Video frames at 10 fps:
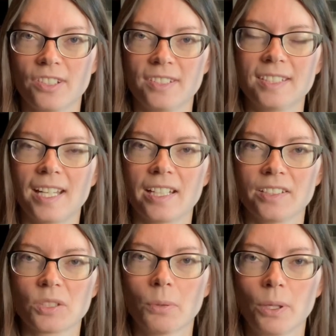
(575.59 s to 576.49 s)
the
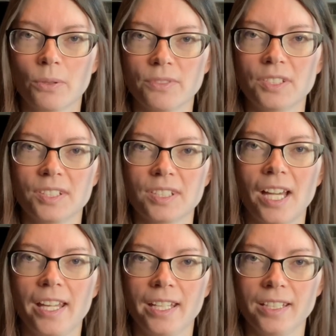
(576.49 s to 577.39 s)
status quo of
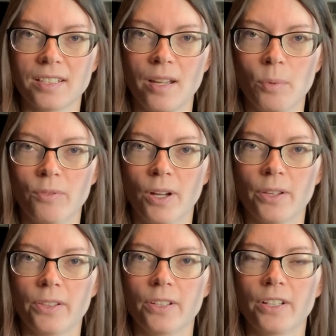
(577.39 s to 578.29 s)
society type of
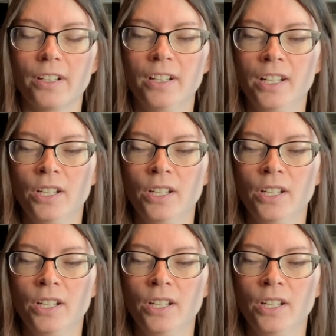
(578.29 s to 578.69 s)
author